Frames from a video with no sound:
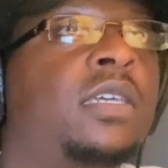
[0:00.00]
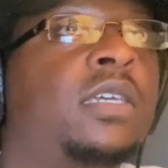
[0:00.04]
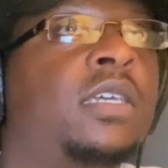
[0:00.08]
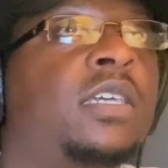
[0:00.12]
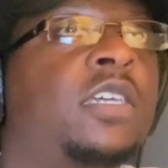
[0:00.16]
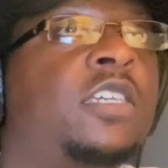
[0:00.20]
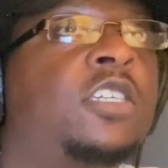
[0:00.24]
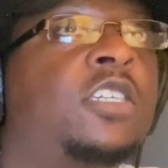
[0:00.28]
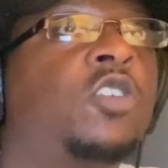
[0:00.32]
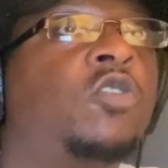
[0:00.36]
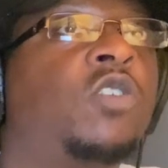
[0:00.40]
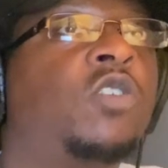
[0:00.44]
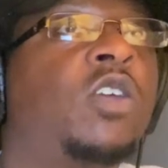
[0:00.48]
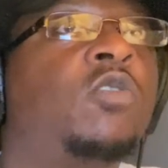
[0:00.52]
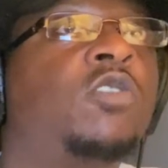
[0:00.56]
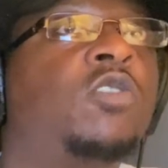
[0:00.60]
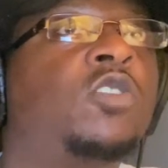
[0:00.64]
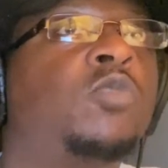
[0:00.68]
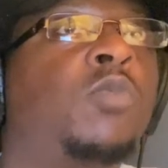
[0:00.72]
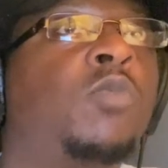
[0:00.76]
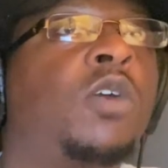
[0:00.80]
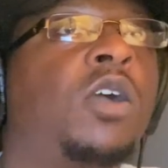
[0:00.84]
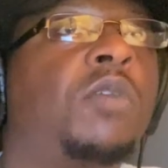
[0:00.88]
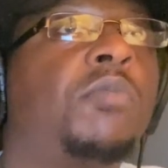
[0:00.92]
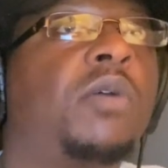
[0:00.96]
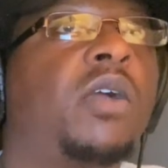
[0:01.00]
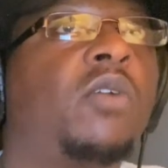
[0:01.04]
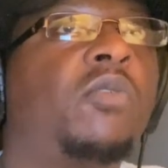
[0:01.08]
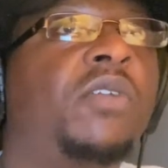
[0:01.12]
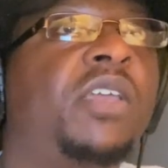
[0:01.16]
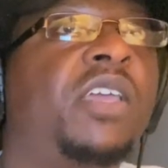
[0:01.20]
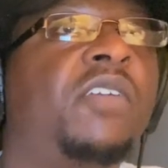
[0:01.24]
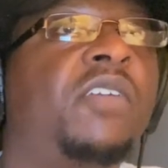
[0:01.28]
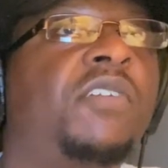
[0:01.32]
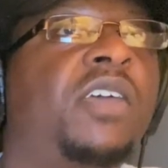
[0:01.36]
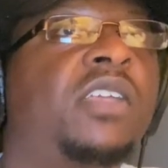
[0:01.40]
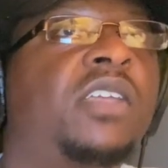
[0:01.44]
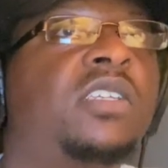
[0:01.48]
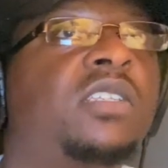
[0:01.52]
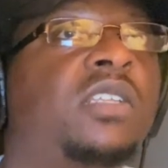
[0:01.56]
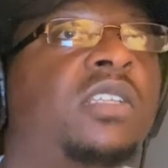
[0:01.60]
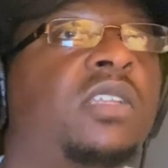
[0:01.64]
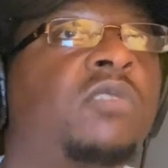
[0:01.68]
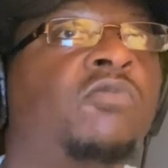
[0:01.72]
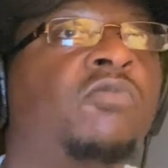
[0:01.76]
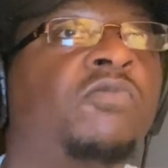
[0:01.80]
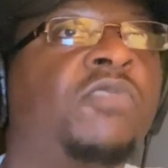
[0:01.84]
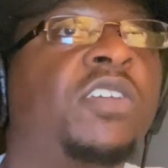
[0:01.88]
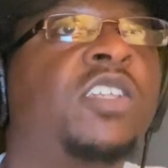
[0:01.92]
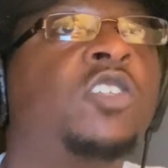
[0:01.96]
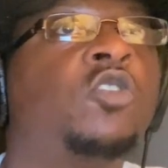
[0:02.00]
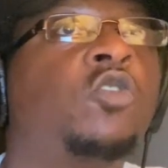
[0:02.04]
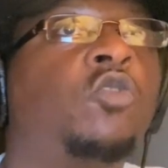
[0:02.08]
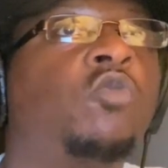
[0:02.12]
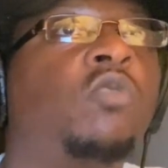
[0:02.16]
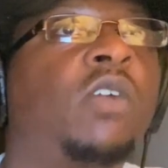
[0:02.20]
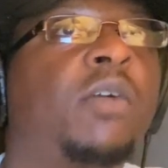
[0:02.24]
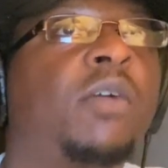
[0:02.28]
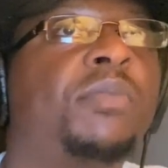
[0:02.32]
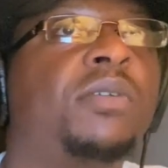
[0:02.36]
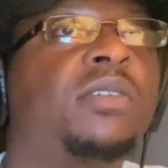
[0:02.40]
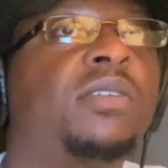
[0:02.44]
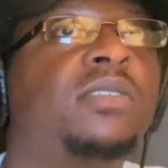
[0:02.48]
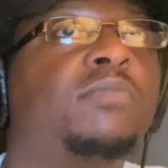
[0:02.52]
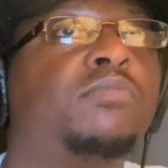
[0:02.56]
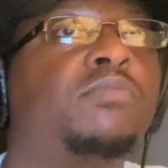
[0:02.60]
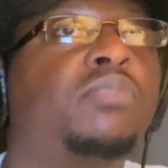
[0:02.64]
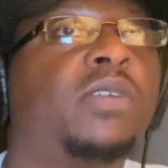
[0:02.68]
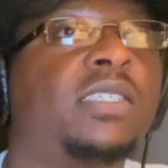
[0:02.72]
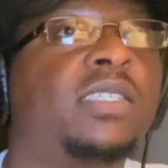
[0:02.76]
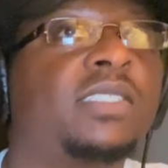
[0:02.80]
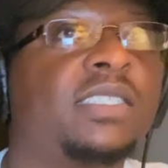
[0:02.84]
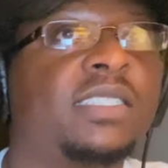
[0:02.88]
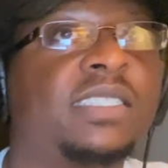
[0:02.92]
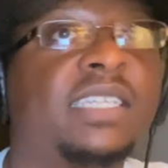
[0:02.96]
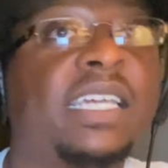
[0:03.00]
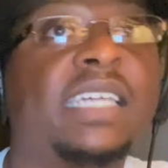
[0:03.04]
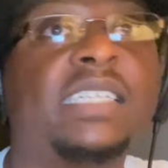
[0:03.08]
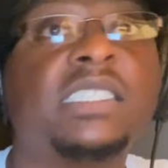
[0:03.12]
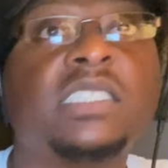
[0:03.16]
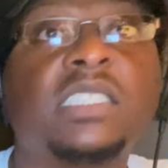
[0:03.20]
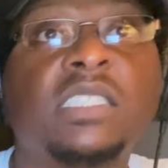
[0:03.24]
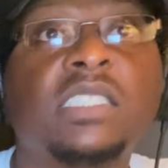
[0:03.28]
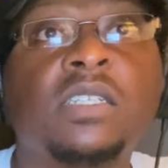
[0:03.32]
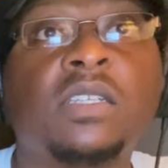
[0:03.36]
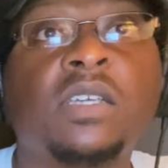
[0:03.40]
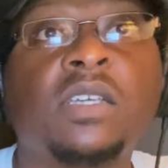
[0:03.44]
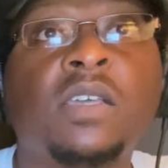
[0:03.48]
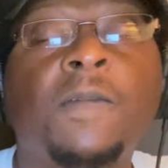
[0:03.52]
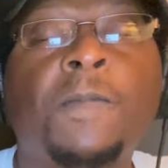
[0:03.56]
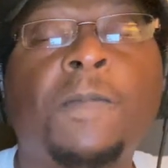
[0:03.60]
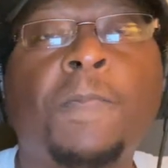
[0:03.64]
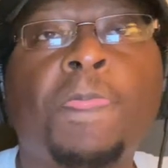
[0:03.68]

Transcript: His career was marked by reinvention and visual representation